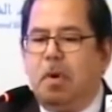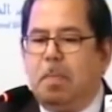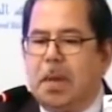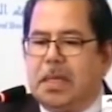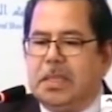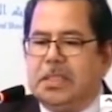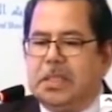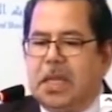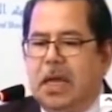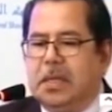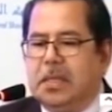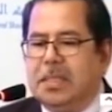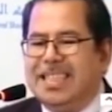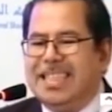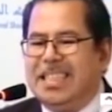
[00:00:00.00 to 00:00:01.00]
for
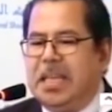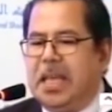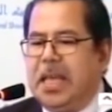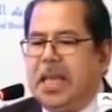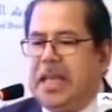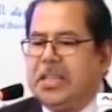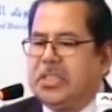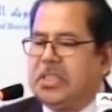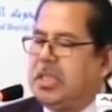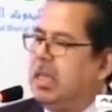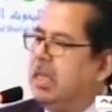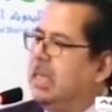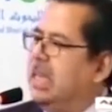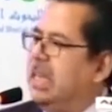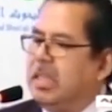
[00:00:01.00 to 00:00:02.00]
Pakistan is the 8th
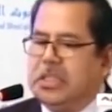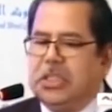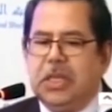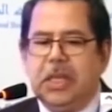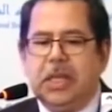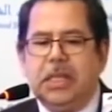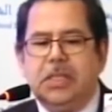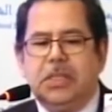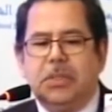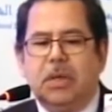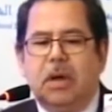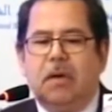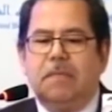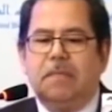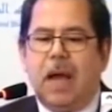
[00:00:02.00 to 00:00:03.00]
in the series
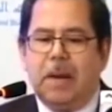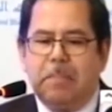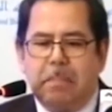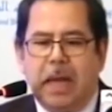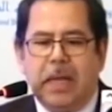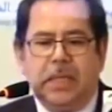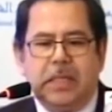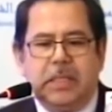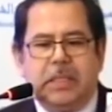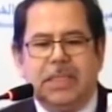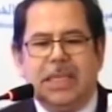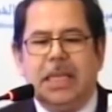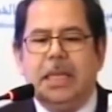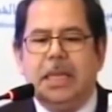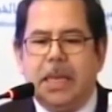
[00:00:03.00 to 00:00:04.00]
of unbiased,
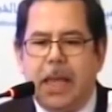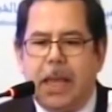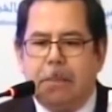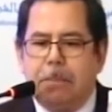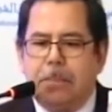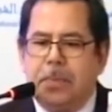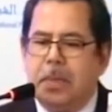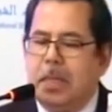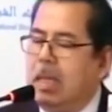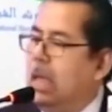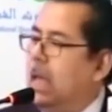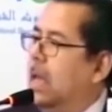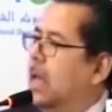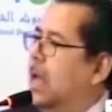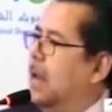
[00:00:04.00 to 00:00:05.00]
in-depth,
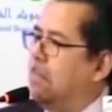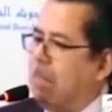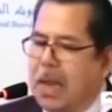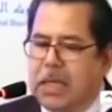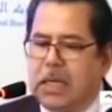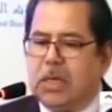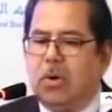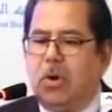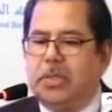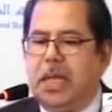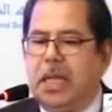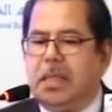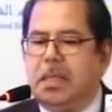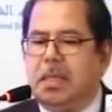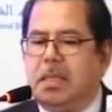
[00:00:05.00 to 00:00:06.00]
and
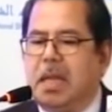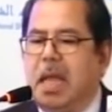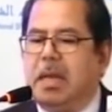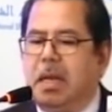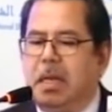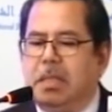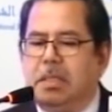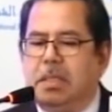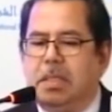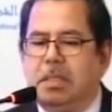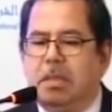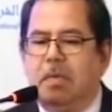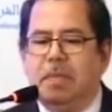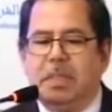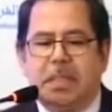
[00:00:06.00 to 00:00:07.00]
market-oriented analysis
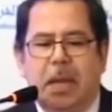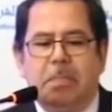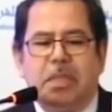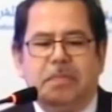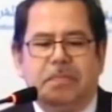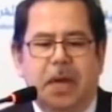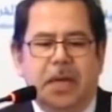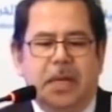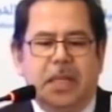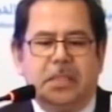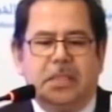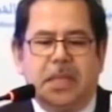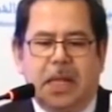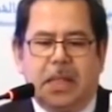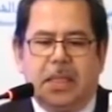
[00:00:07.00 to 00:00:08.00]
of Islamic finance
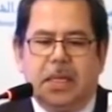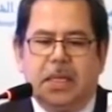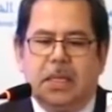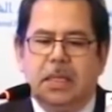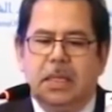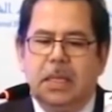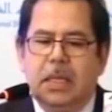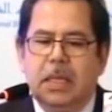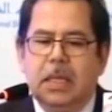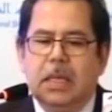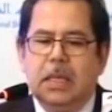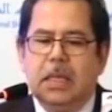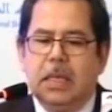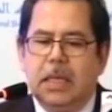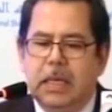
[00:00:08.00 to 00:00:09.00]
sector
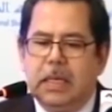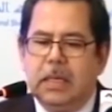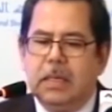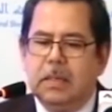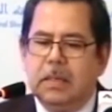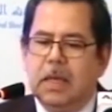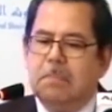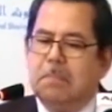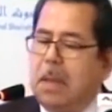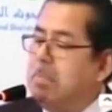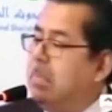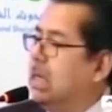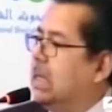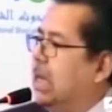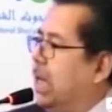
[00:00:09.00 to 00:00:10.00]
in a
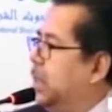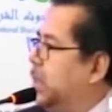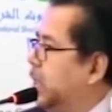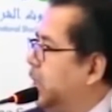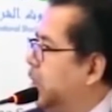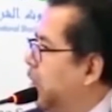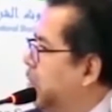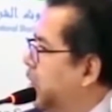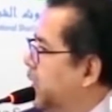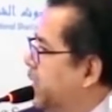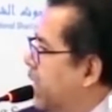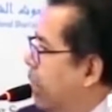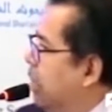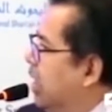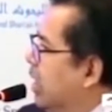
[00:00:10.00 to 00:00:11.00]
member country of the
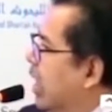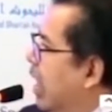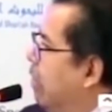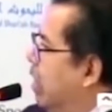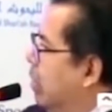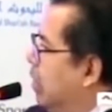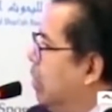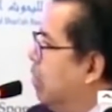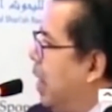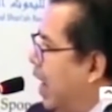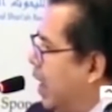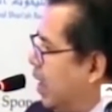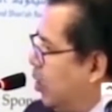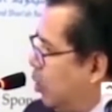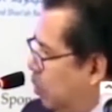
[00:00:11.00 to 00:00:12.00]
Islamic Development
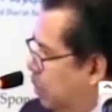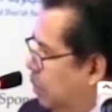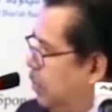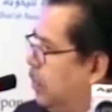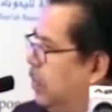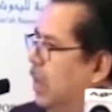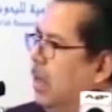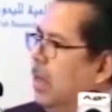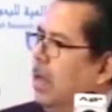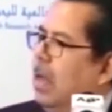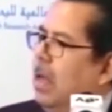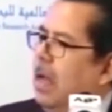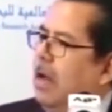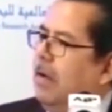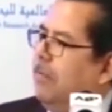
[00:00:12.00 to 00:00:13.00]
Bank Group.
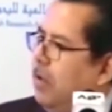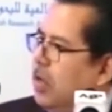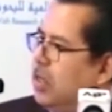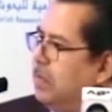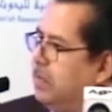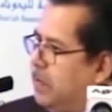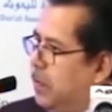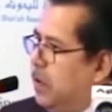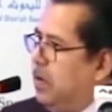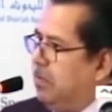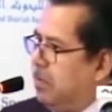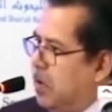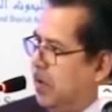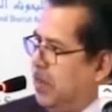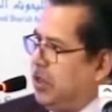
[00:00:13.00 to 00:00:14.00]
For your
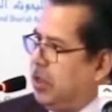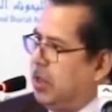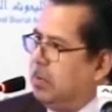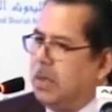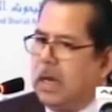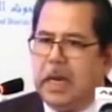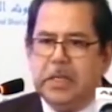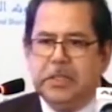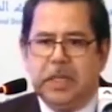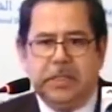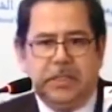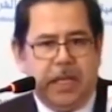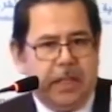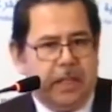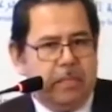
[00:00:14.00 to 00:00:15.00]
information, ladies and
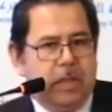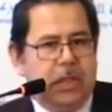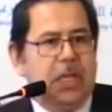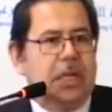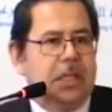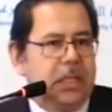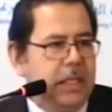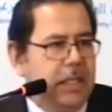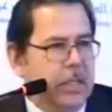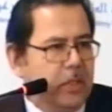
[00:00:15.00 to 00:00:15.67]
gentlemen, IRTI